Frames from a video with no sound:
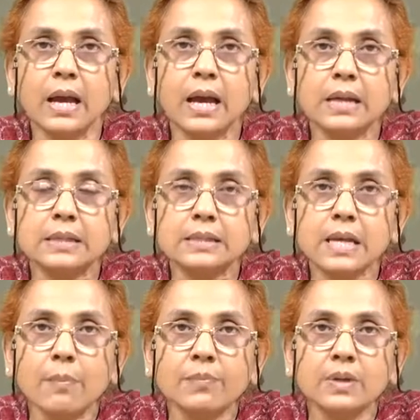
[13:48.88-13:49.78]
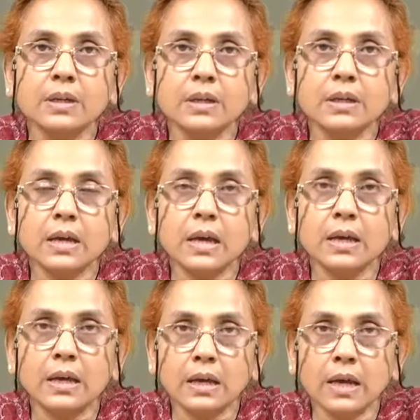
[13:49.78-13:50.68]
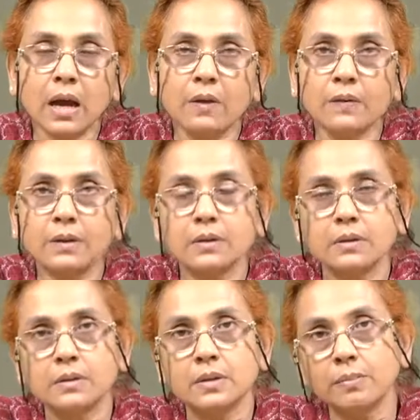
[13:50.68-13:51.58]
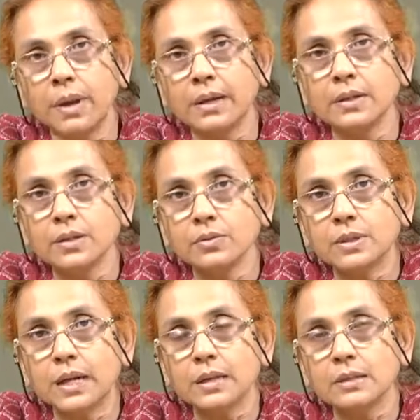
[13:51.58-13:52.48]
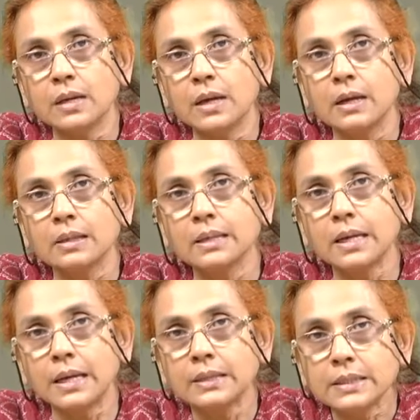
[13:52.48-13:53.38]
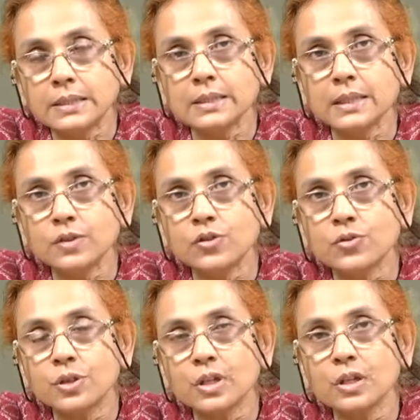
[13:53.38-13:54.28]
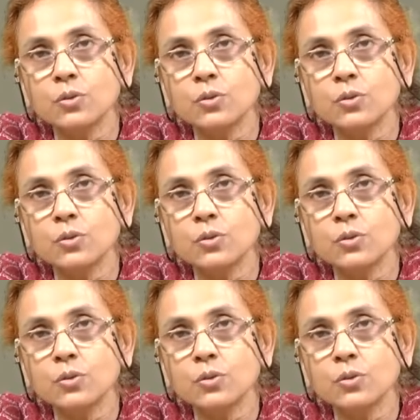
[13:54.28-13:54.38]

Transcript: And something again, I will remind you that in the 19th century,